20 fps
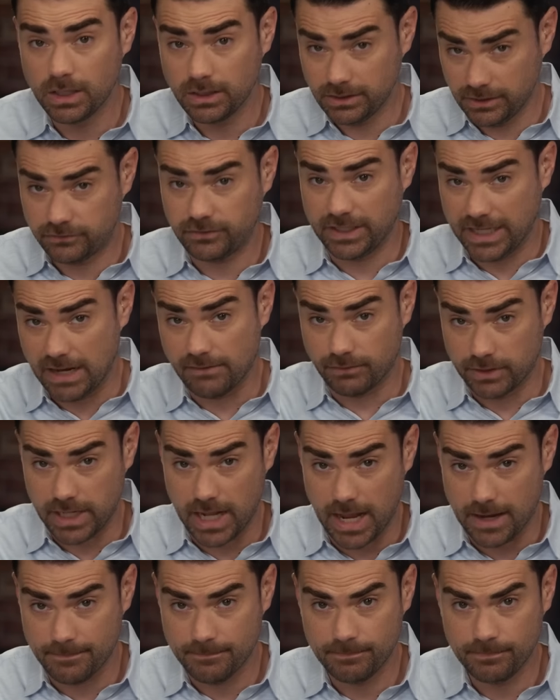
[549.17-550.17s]
listening every
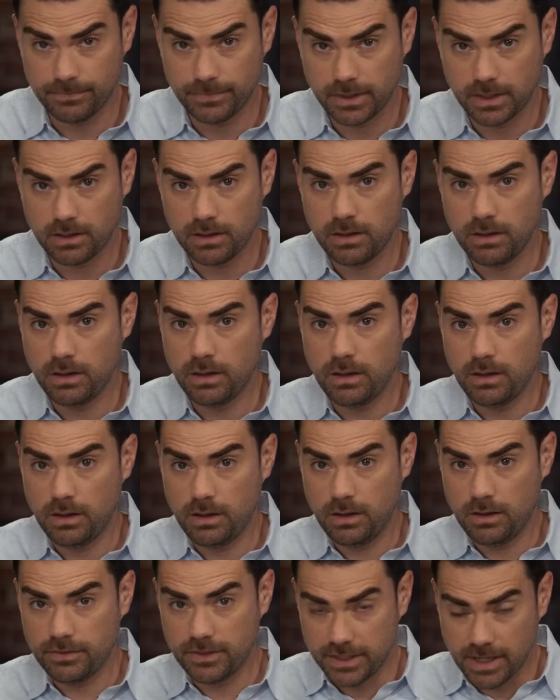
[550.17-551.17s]
day.
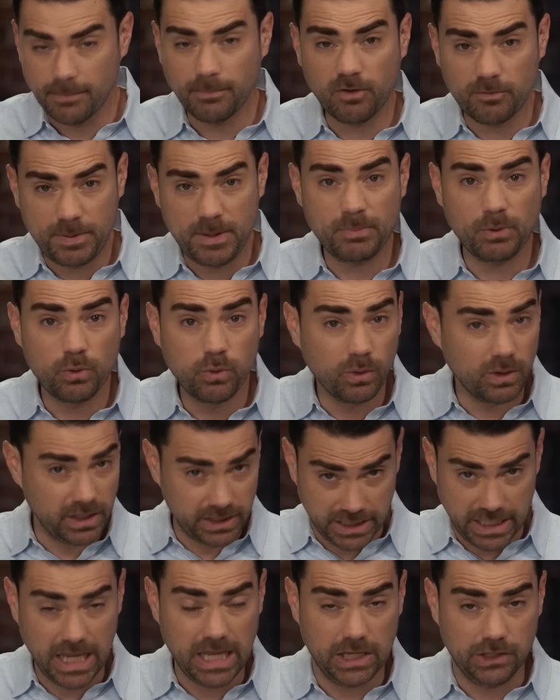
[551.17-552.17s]
The number of people who will
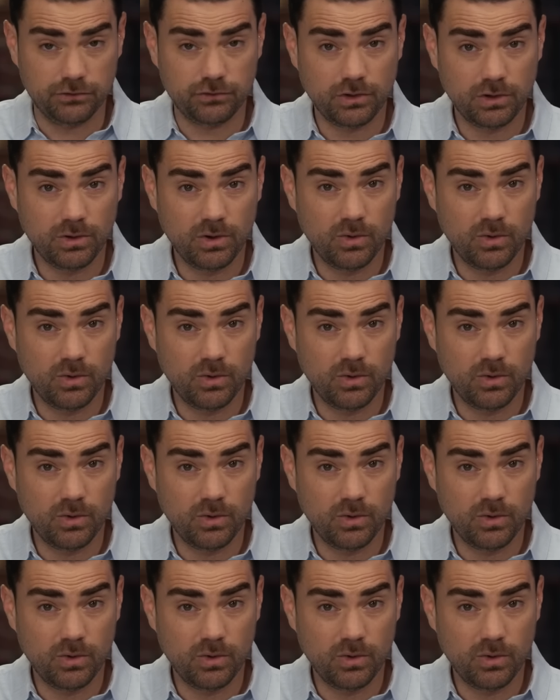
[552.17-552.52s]
engage